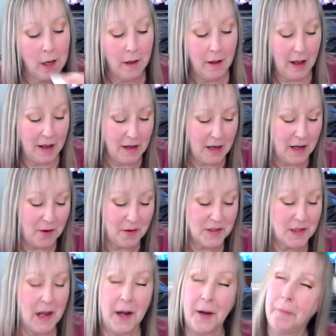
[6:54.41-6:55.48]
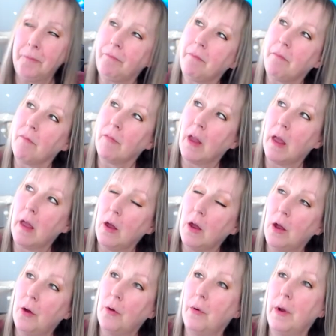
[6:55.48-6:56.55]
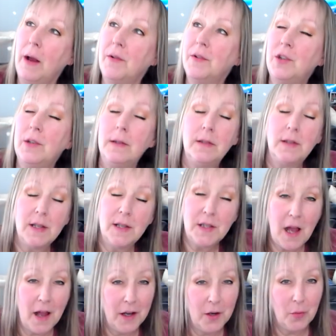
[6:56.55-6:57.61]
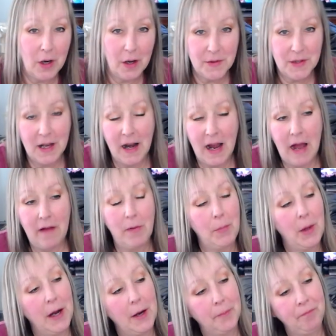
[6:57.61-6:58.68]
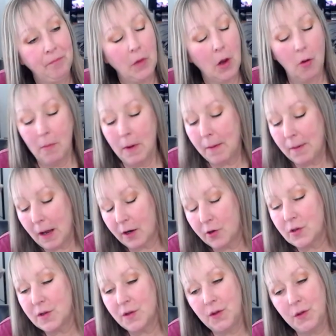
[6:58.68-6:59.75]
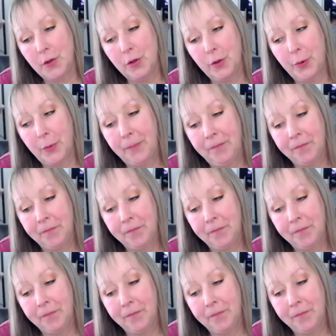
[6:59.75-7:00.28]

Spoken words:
And then I was like, when I was deciding what I was going to have, I'm like, well, maybe I could just do